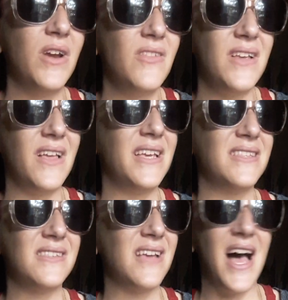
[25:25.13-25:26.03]
really, like,
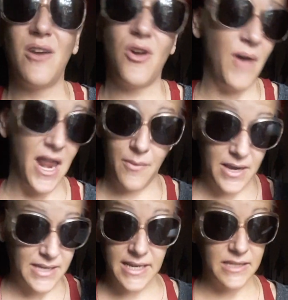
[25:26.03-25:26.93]
it's, I don't know.
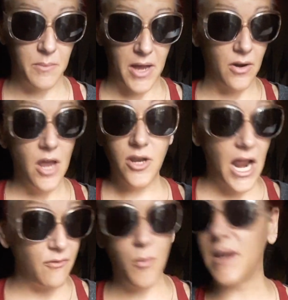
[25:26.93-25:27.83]
Anyways, it doesn't matter. Not
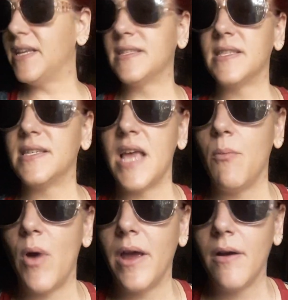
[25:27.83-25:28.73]
everybody does it the
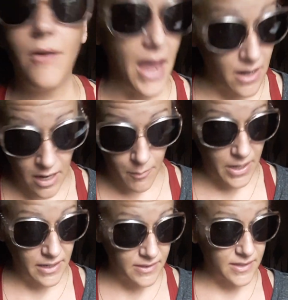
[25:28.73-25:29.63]
same way. Okay? Not
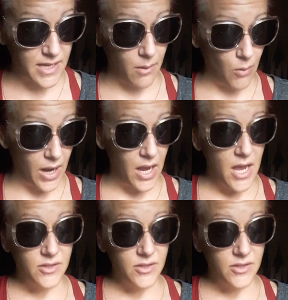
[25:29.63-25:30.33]
everybody does it the same way.